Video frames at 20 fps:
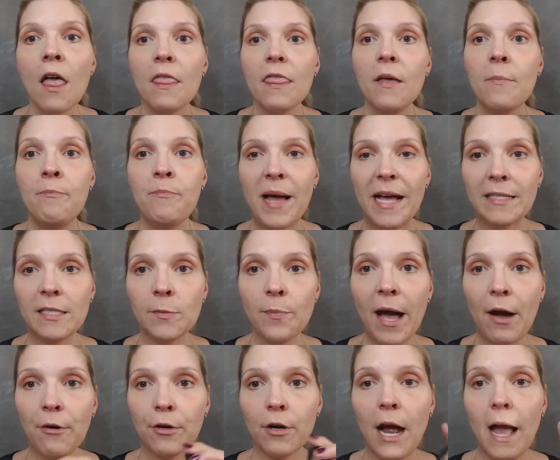the best
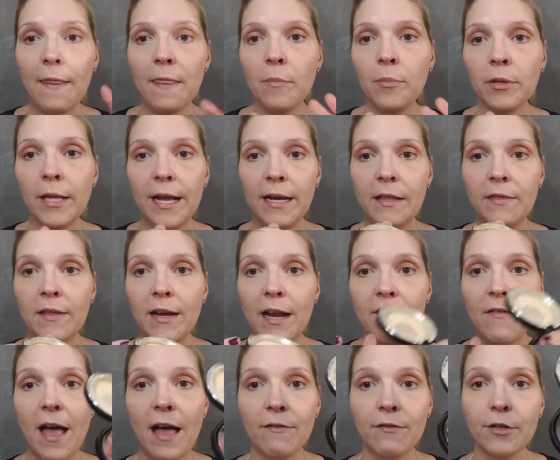powder on the planet that
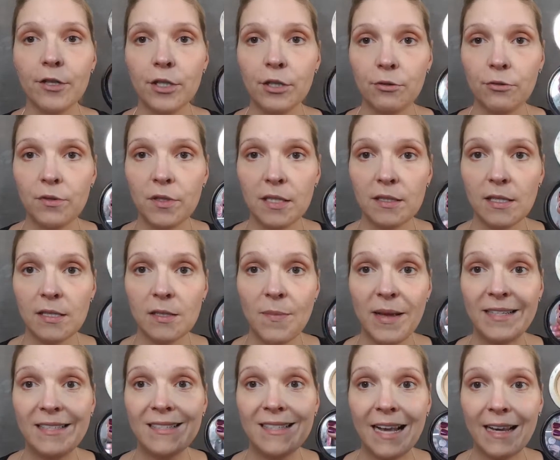I've ever used. This is
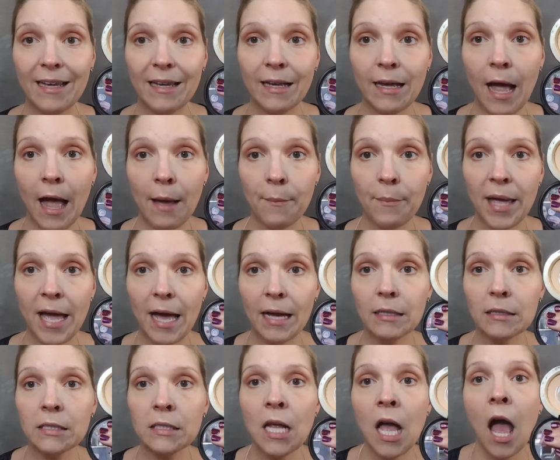my second
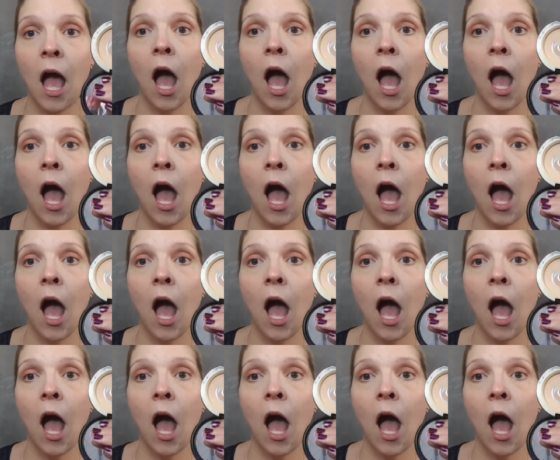compact.